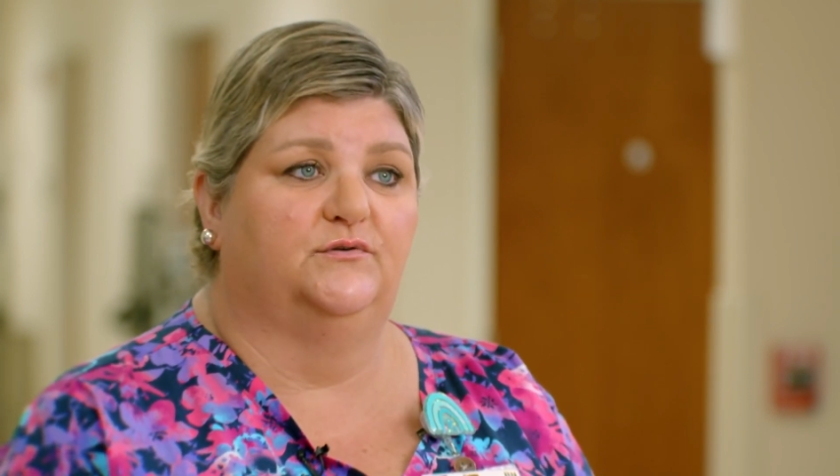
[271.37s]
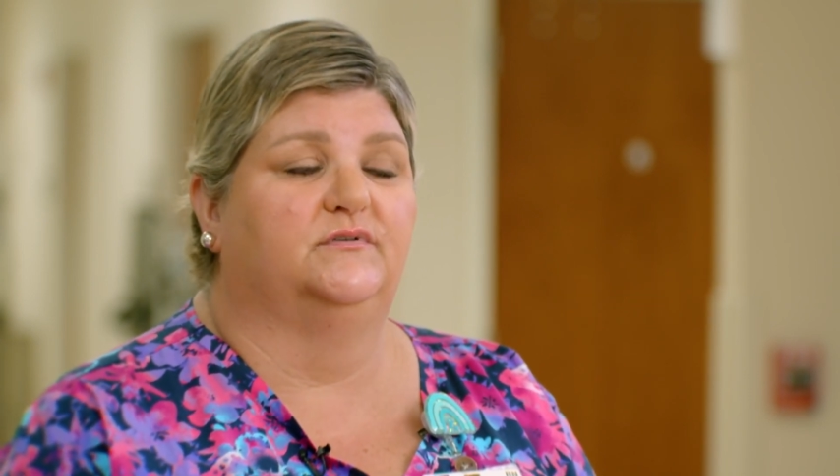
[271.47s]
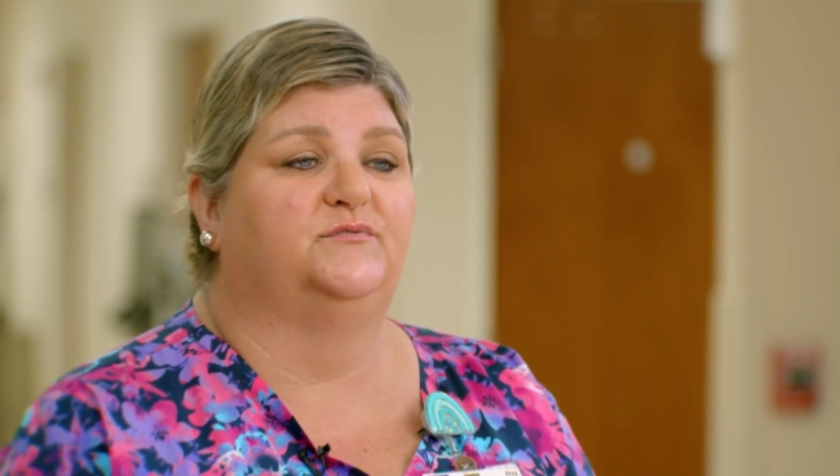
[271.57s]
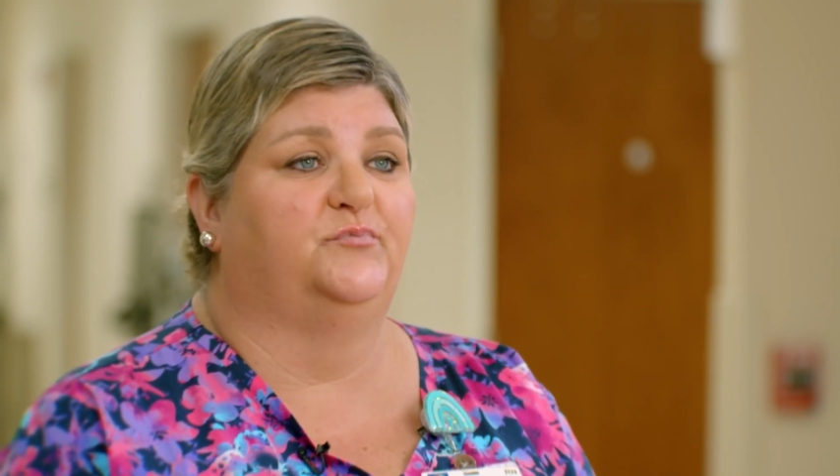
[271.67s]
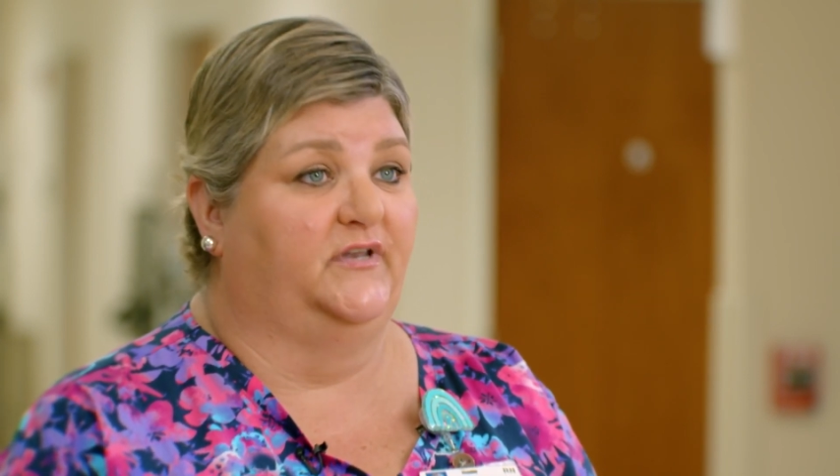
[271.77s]
so
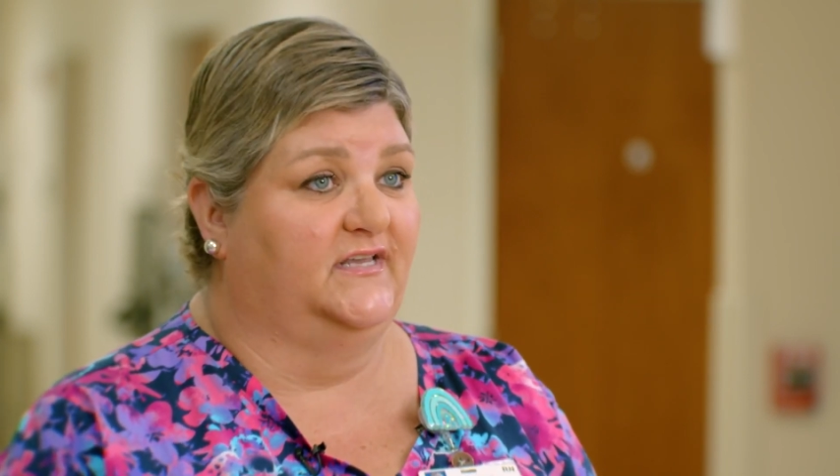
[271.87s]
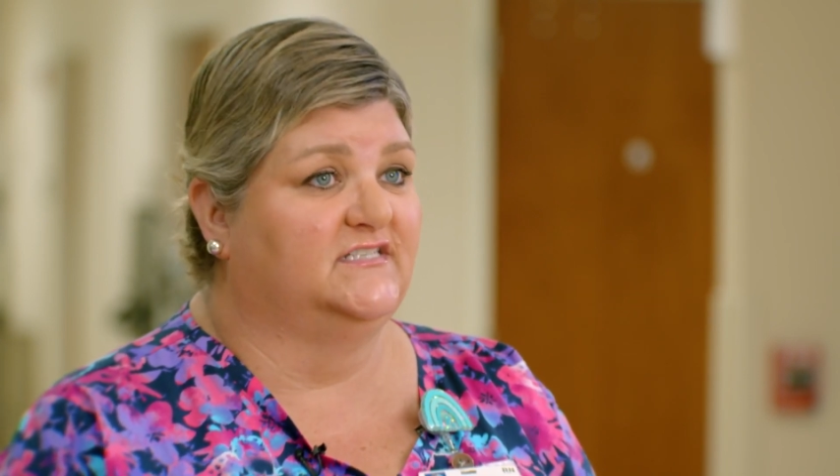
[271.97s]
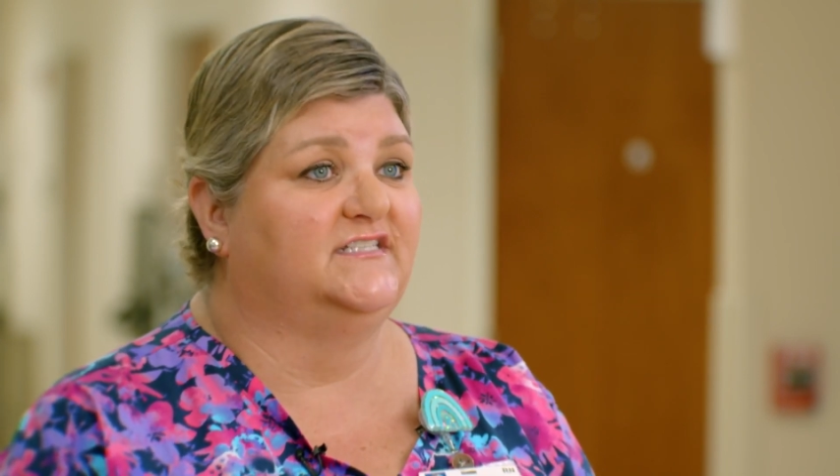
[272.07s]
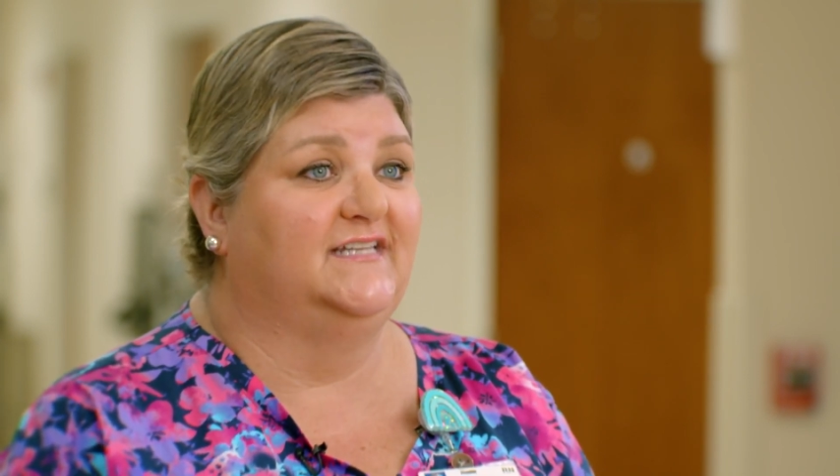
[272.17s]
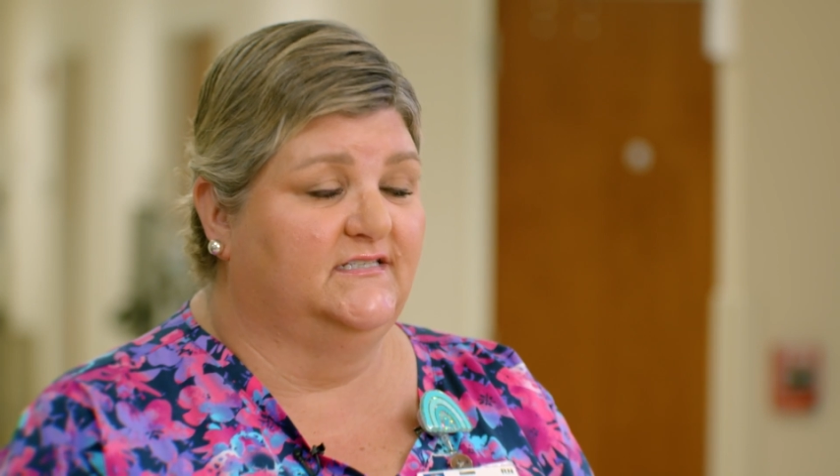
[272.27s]
it was pretty
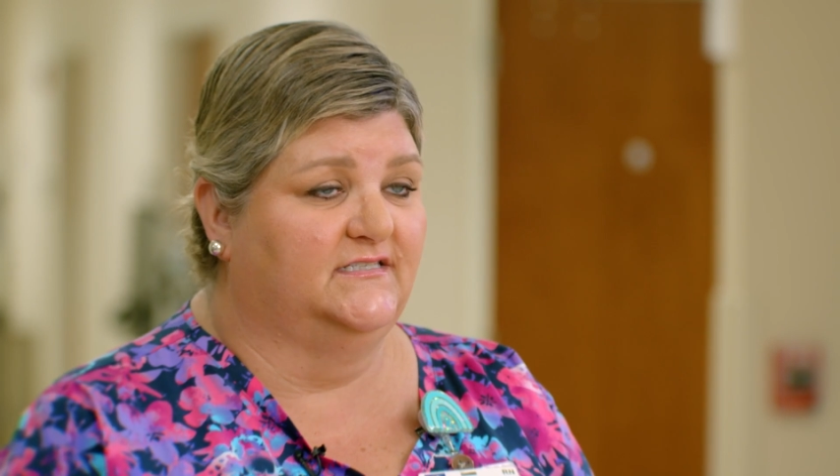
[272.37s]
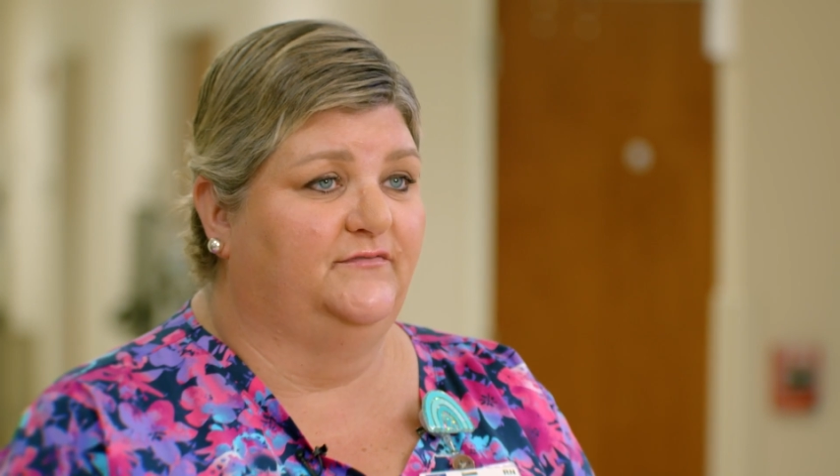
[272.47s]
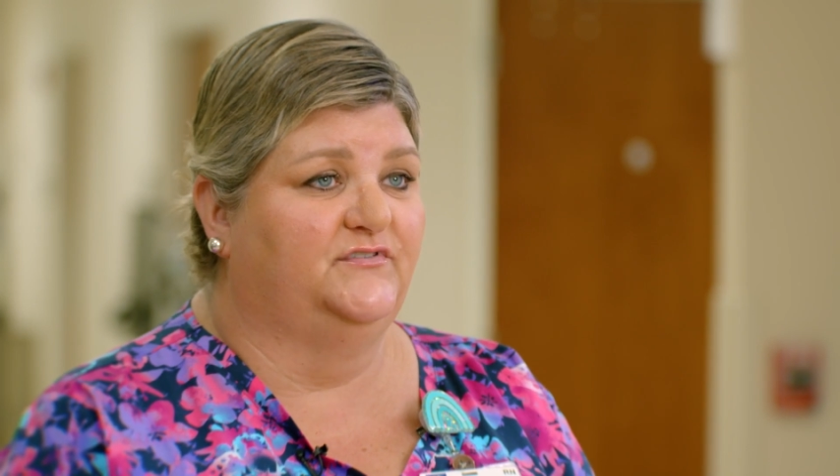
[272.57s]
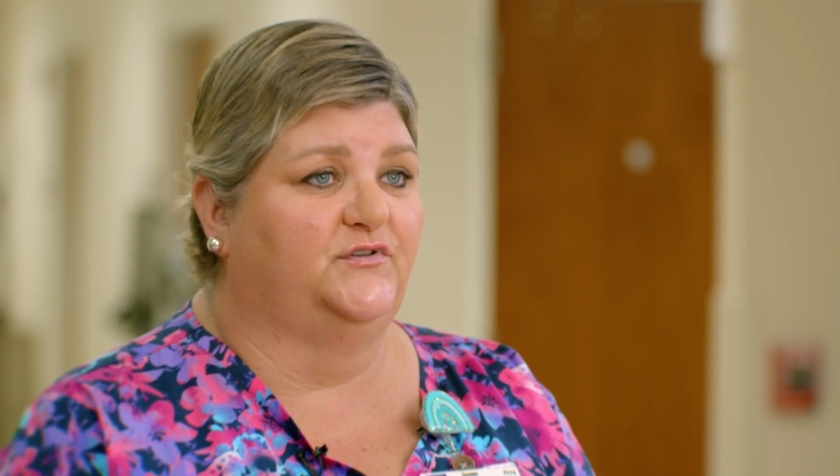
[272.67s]
extensive.